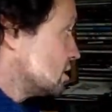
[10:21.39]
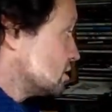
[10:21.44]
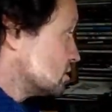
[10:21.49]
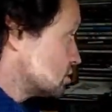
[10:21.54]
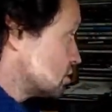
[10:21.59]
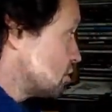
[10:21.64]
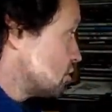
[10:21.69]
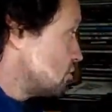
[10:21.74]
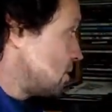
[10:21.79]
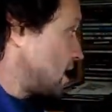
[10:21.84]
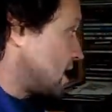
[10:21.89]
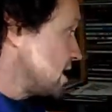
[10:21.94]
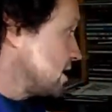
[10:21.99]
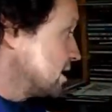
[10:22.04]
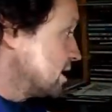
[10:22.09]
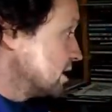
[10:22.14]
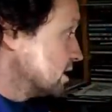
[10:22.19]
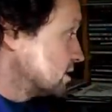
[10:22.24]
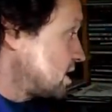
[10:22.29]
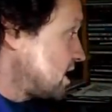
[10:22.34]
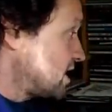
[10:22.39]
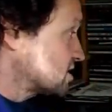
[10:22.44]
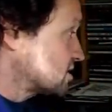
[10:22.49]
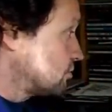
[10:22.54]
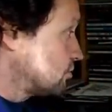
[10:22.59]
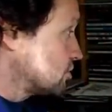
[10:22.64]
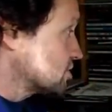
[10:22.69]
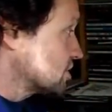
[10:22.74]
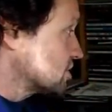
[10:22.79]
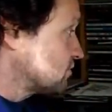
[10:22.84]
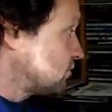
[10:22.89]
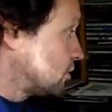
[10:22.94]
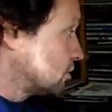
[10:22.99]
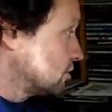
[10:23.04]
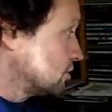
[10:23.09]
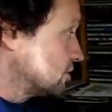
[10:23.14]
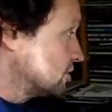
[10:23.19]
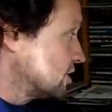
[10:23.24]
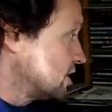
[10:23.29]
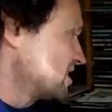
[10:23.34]
So my text was as
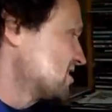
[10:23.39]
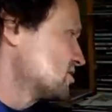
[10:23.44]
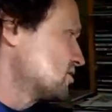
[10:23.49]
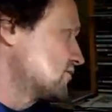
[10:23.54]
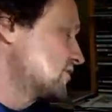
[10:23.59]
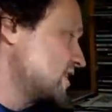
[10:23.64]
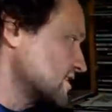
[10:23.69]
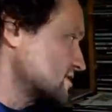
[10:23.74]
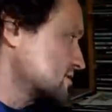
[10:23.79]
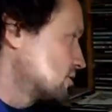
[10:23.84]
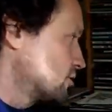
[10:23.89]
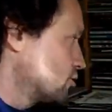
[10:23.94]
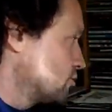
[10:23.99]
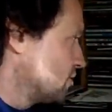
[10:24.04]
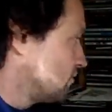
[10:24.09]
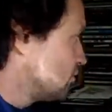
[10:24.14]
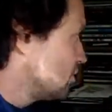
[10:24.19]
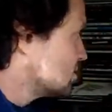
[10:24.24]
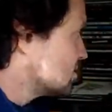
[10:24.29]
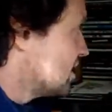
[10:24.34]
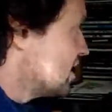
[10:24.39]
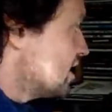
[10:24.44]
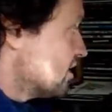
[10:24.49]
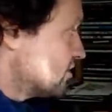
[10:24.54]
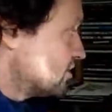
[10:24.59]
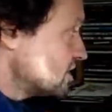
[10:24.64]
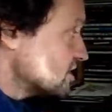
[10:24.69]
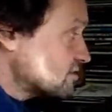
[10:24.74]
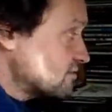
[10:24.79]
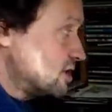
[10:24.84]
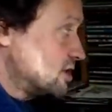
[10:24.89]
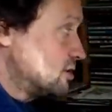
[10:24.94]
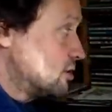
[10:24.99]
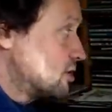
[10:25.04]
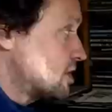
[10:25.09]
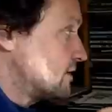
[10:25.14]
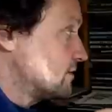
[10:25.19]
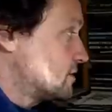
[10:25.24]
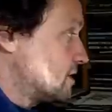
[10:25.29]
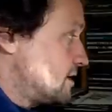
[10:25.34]
following, as of yesterday or before. This video
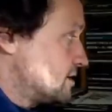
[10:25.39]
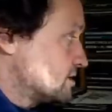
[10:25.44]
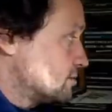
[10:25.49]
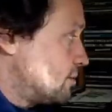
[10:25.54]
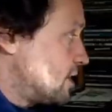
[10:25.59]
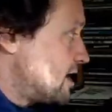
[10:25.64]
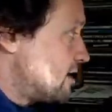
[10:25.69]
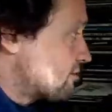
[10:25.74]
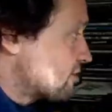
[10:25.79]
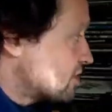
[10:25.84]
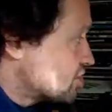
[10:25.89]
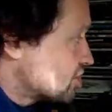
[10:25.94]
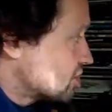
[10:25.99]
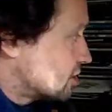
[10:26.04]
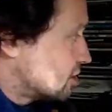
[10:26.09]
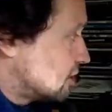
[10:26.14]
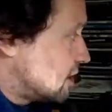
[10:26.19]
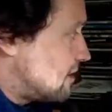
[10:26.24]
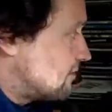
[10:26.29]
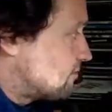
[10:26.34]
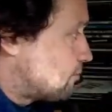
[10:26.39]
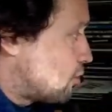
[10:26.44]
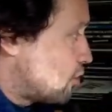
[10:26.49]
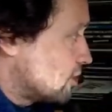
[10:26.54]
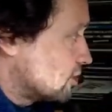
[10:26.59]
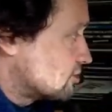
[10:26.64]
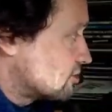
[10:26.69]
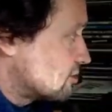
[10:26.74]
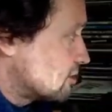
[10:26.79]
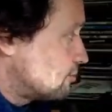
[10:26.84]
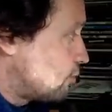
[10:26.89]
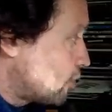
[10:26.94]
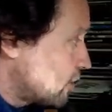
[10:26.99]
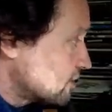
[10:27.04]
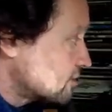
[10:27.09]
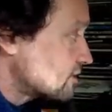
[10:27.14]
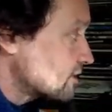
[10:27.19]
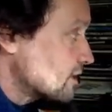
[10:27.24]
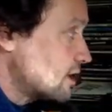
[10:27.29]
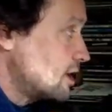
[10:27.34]
contains my original love
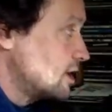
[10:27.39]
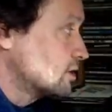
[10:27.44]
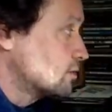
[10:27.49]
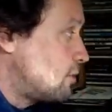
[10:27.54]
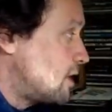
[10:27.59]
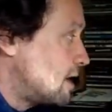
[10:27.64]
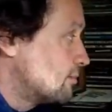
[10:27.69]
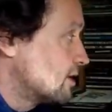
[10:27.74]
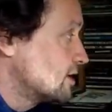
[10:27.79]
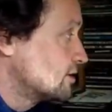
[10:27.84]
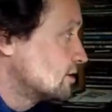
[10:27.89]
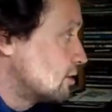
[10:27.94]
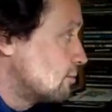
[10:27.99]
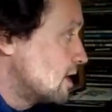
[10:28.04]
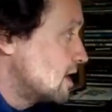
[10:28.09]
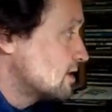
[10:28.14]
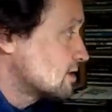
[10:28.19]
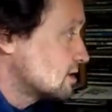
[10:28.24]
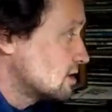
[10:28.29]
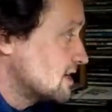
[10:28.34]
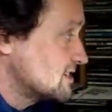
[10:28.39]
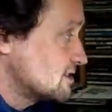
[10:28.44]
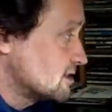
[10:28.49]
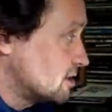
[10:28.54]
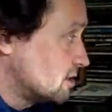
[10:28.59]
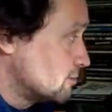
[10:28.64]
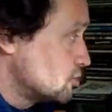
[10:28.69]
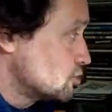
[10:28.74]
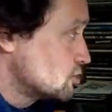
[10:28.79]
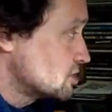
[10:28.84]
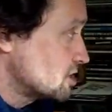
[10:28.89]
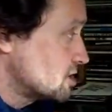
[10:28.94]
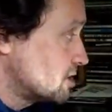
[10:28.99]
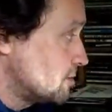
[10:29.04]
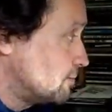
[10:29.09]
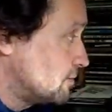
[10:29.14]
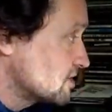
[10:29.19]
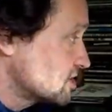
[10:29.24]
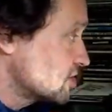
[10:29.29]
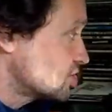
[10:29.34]
poetry and public domain classical music
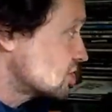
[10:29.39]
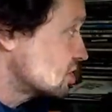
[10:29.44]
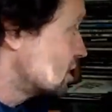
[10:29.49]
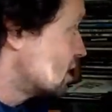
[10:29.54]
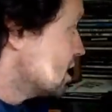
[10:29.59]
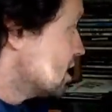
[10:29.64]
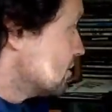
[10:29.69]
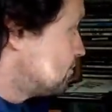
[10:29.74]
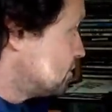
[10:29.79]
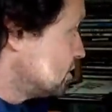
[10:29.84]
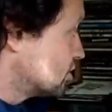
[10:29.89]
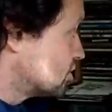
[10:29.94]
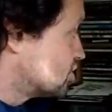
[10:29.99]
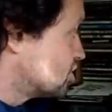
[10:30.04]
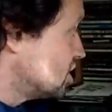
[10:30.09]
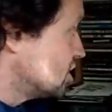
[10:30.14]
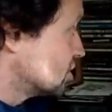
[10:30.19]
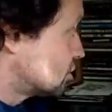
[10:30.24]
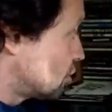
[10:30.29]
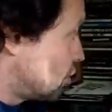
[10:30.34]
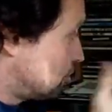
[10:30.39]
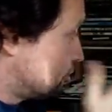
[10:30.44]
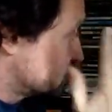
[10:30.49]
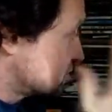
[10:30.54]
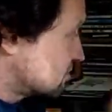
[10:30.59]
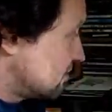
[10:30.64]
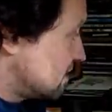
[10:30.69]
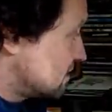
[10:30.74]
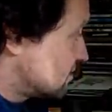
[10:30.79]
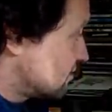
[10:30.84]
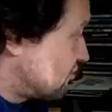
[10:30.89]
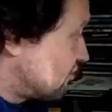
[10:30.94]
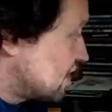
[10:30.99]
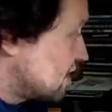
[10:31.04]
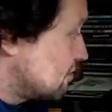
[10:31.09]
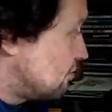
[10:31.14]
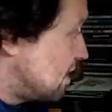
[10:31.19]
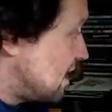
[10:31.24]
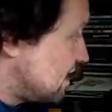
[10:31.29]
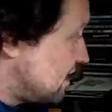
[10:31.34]
composition, Peer Gynt, Opus
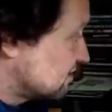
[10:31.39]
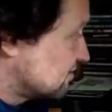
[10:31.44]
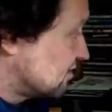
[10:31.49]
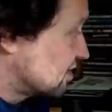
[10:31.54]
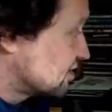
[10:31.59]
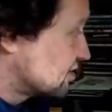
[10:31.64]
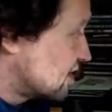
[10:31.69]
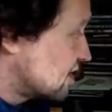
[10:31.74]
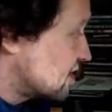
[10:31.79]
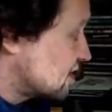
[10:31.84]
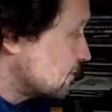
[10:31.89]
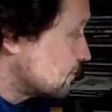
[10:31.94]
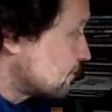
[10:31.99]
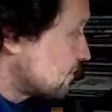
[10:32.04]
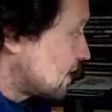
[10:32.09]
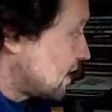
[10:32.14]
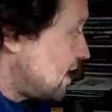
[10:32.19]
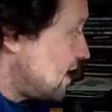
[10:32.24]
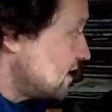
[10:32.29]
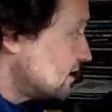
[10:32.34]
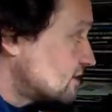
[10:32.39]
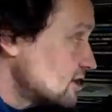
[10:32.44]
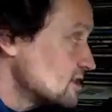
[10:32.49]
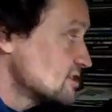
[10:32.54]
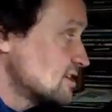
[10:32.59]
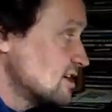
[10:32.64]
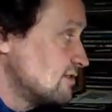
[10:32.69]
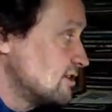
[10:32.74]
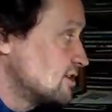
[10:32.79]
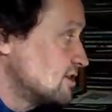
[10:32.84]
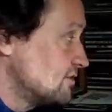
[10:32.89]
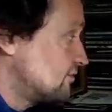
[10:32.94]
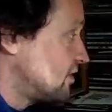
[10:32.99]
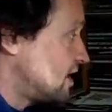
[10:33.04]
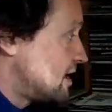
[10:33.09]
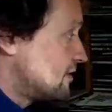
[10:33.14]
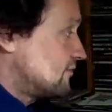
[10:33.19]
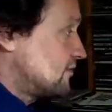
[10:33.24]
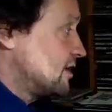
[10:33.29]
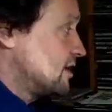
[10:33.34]
23 by Edward Grieg.
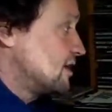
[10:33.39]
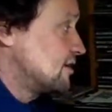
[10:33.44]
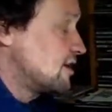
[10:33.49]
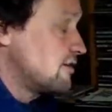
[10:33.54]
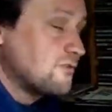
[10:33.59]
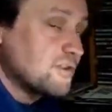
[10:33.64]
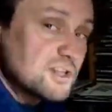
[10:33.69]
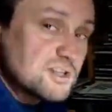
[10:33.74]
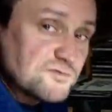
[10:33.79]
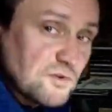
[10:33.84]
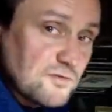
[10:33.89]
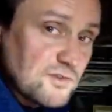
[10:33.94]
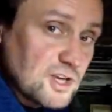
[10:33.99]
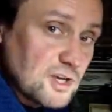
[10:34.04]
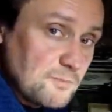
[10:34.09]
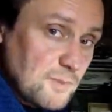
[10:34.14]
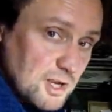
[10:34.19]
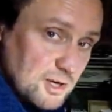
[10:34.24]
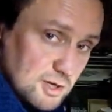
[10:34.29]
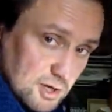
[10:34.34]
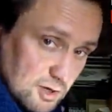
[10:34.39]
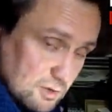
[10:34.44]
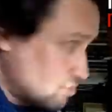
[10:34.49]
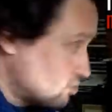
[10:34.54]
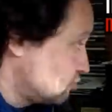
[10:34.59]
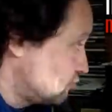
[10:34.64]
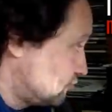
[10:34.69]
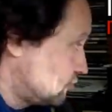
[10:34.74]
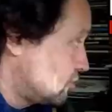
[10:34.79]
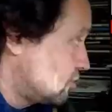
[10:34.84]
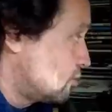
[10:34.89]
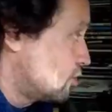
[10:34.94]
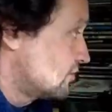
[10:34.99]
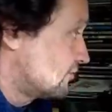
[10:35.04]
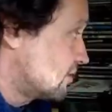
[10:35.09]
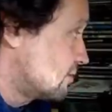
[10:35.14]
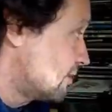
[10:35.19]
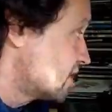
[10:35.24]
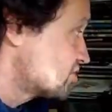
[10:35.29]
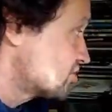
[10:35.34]
1875, reference for Wikipedia for more
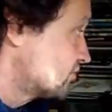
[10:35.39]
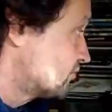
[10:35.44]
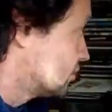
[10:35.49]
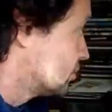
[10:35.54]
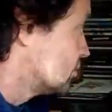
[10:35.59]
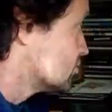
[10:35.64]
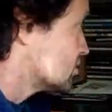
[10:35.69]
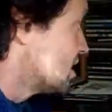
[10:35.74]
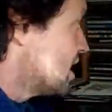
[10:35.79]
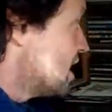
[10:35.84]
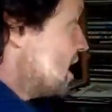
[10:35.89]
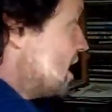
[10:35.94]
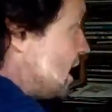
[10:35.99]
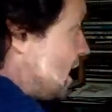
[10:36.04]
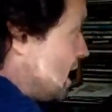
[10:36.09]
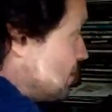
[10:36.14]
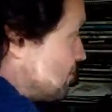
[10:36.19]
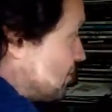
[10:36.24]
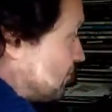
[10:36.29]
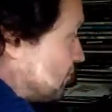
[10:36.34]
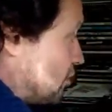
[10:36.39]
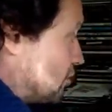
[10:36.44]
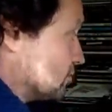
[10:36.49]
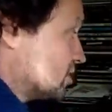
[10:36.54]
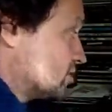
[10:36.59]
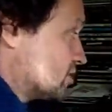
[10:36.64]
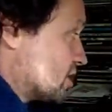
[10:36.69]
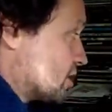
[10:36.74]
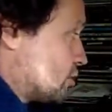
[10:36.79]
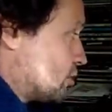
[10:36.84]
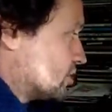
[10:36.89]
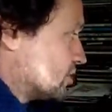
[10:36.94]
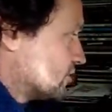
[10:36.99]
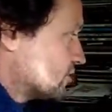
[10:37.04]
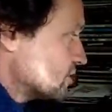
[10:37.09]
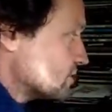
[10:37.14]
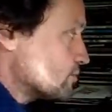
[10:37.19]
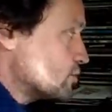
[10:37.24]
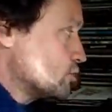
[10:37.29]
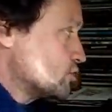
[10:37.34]
information follows. I performed and recorded
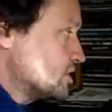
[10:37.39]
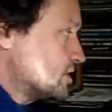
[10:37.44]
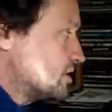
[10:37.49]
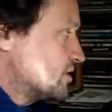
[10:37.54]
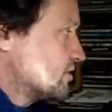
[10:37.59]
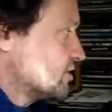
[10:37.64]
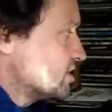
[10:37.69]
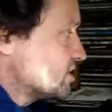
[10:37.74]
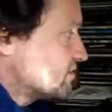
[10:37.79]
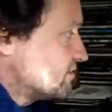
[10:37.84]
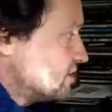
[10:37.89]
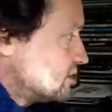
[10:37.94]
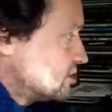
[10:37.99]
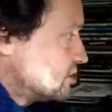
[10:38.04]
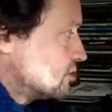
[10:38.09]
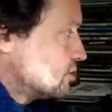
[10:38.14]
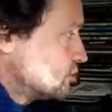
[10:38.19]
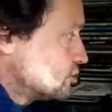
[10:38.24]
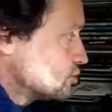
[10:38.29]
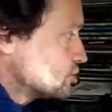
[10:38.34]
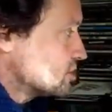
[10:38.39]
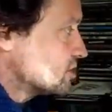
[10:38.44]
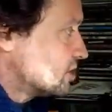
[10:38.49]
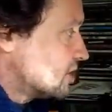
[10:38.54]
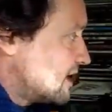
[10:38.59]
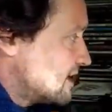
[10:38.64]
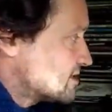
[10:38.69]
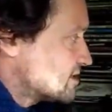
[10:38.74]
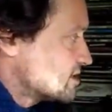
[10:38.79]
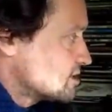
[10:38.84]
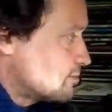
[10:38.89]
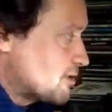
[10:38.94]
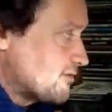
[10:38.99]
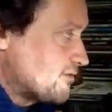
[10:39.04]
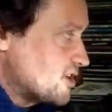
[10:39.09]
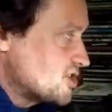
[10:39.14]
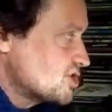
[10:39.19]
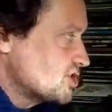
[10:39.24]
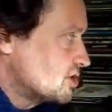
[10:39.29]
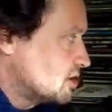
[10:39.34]
the music in this video using licensed
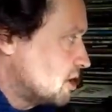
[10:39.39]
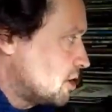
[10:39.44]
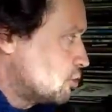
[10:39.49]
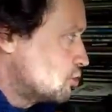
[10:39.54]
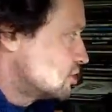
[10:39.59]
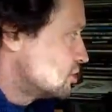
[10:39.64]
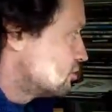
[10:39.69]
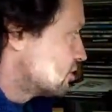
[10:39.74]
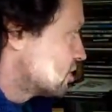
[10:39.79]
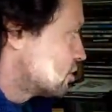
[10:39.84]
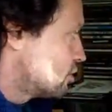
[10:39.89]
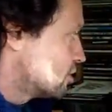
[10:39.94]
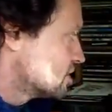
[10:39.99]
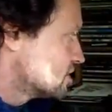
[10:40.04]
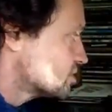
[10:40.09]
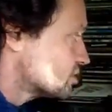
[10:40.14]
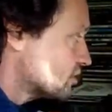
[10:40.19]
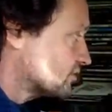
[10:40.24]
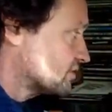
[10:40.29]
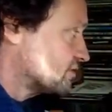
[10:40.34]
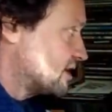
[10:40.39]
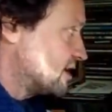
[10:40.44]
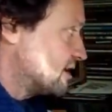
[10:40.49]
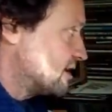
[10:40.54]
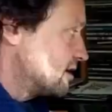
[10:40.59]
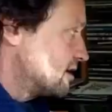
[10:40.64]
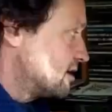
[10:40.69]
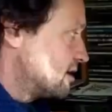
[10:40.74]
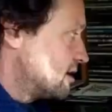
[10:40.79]
professional audio recording software.